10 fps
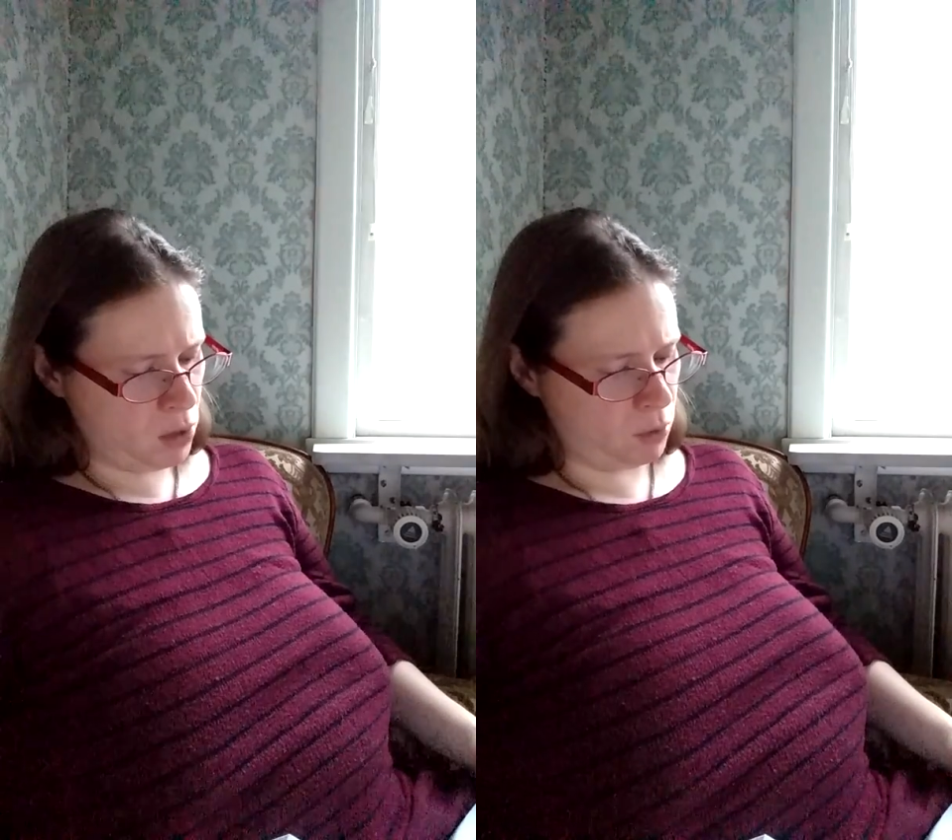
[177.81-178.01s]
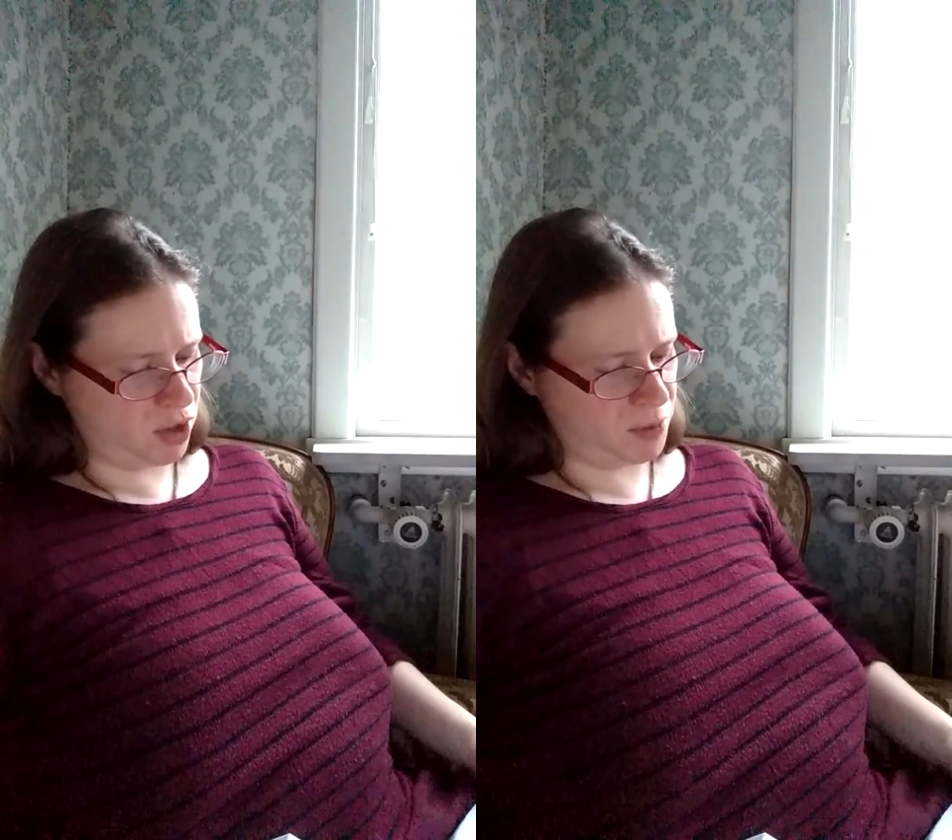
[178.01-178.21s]

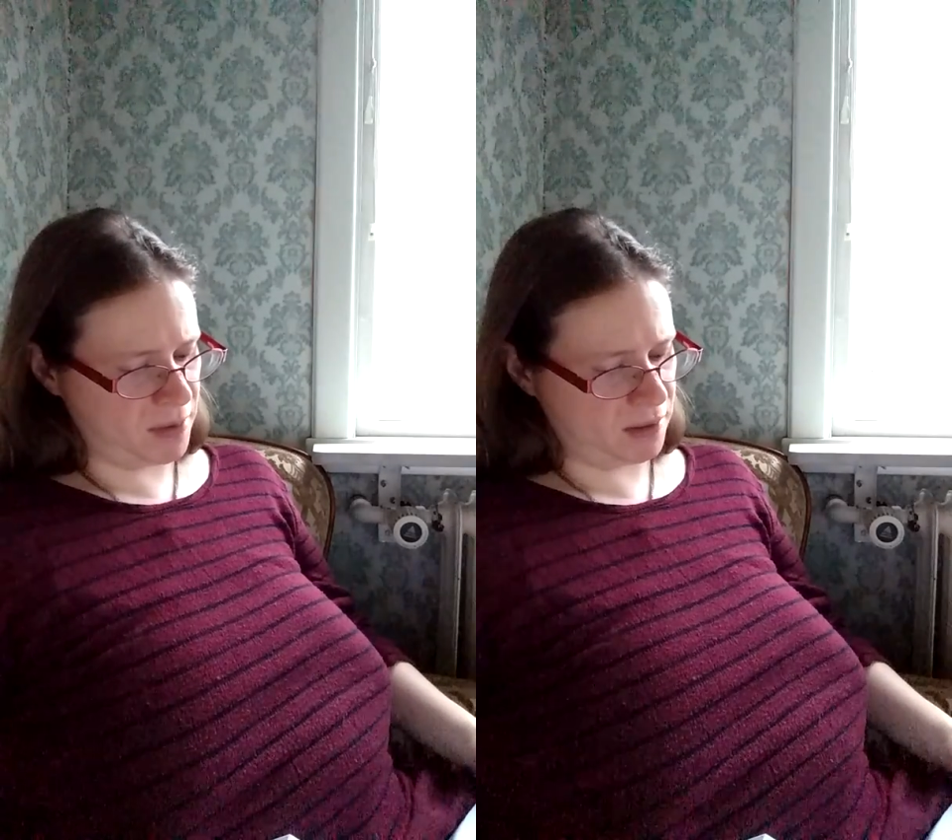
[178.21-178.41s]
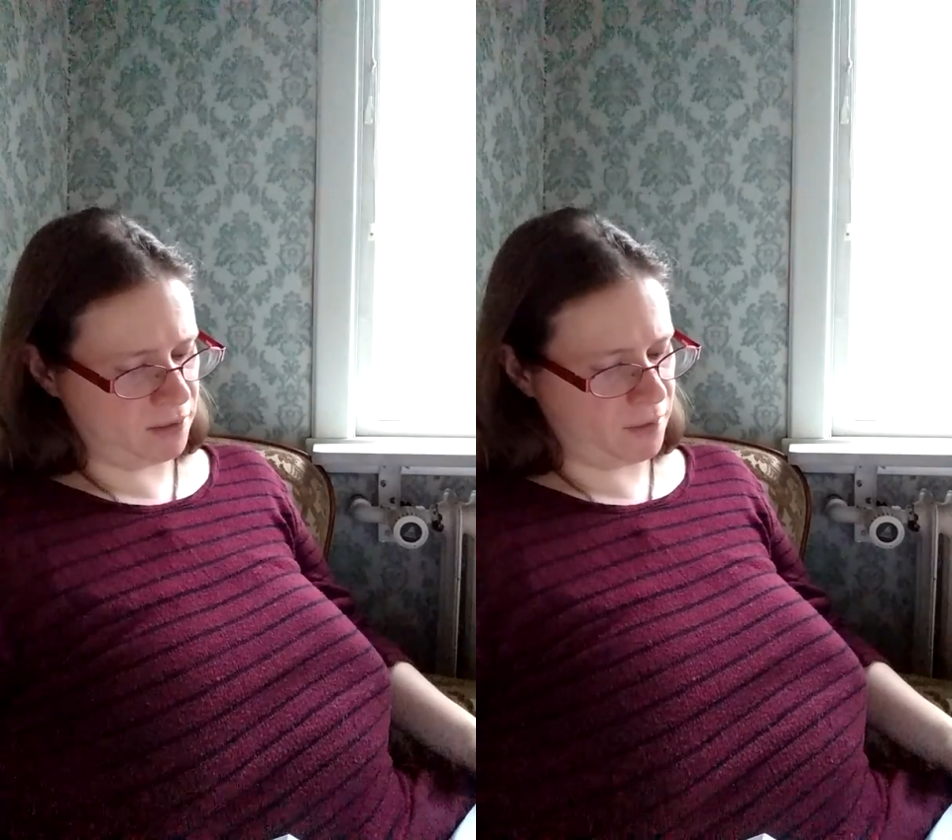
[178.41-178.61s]
were
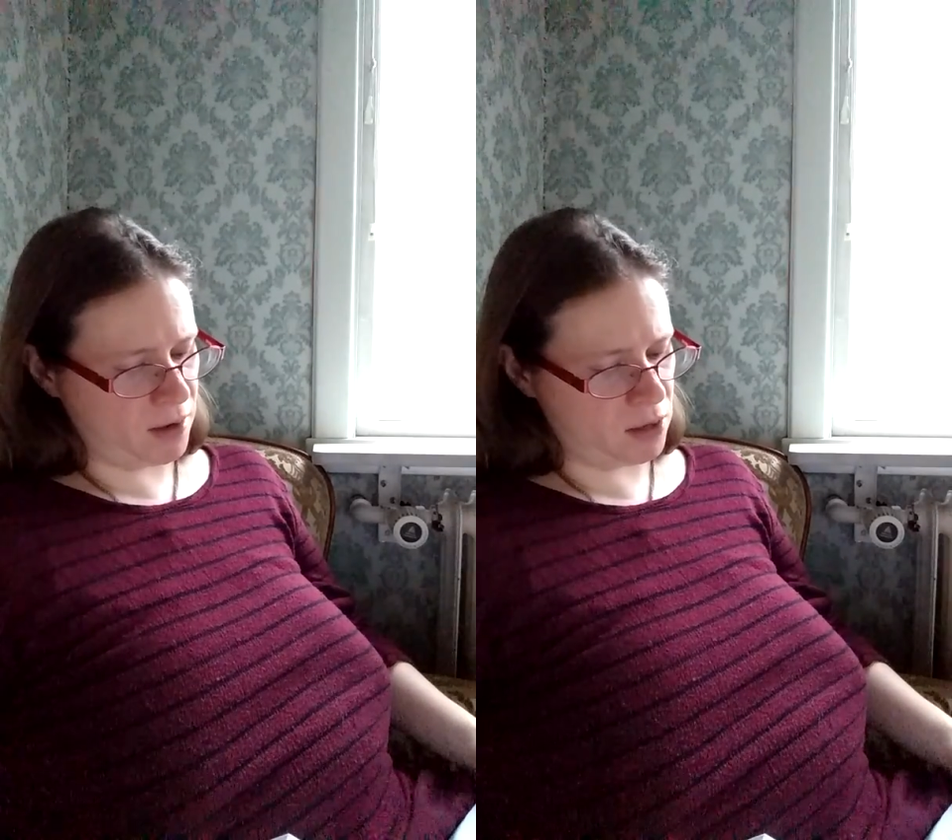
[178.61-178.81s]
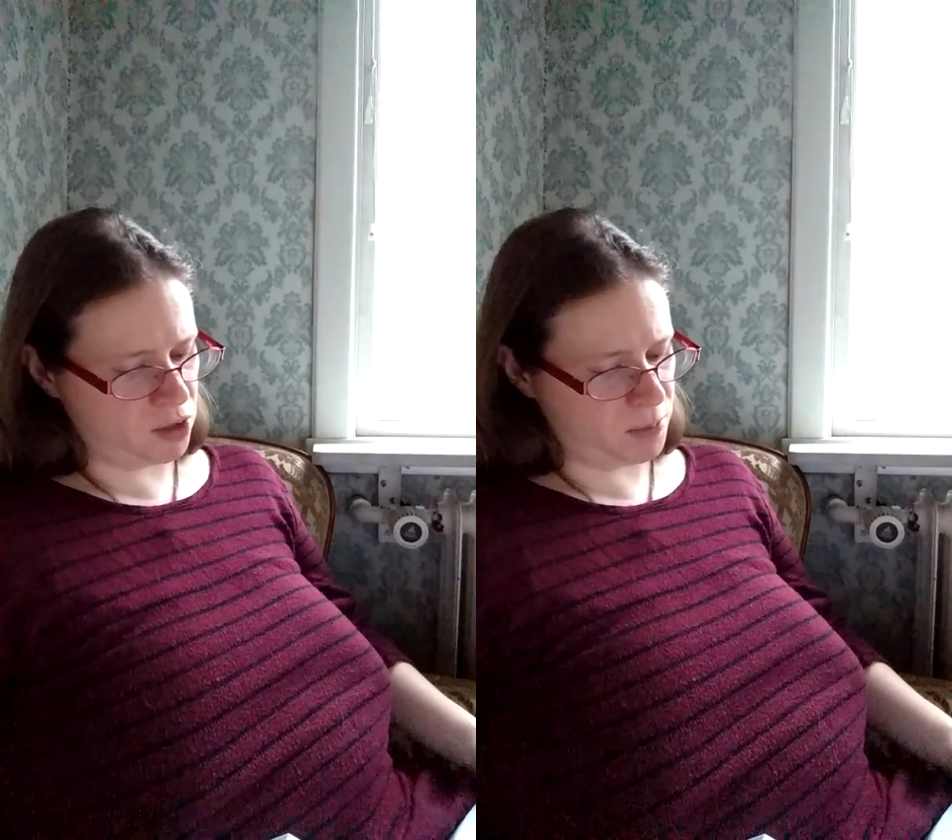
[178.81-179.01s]
expected to
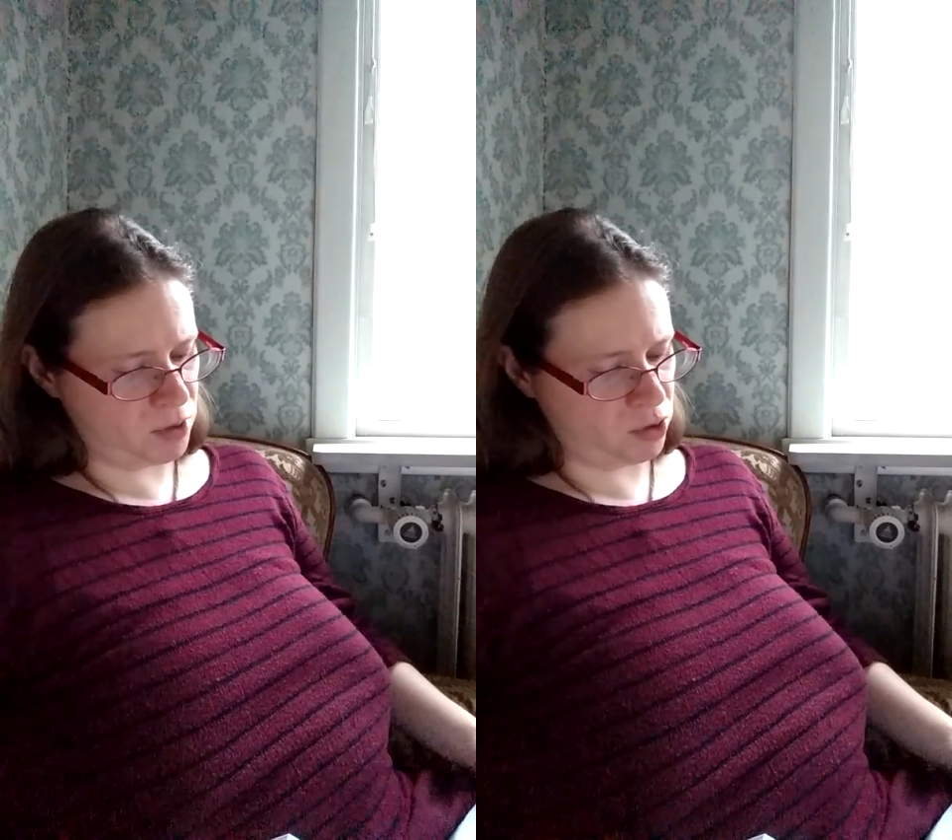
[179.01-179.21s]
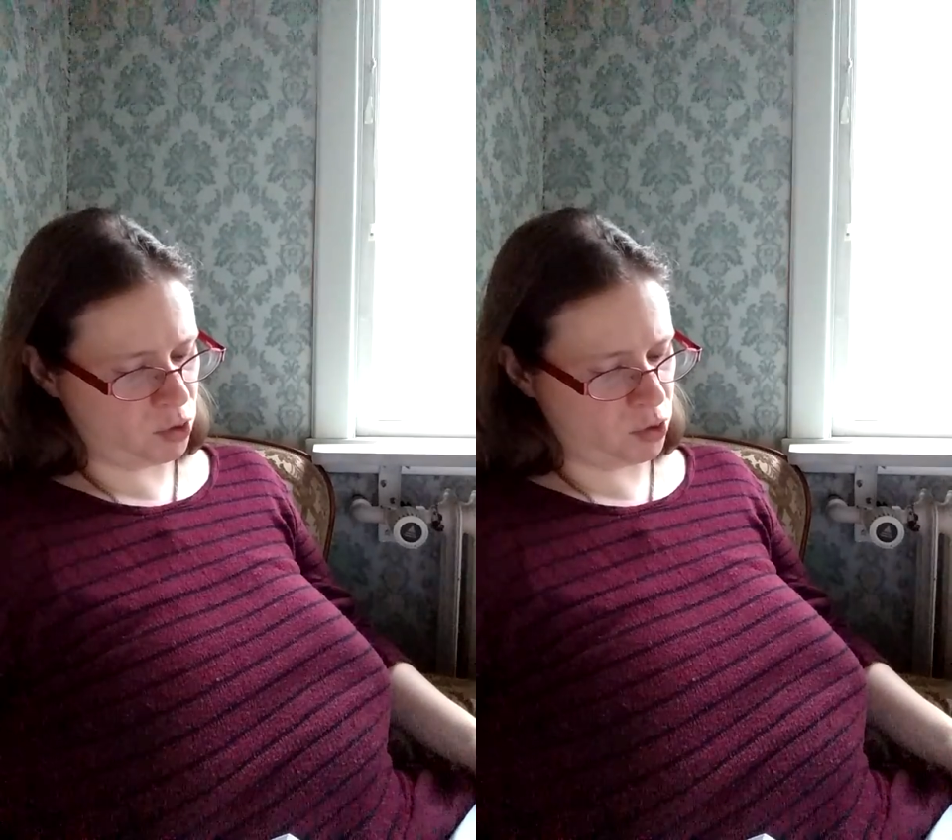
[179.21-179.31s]
find husbands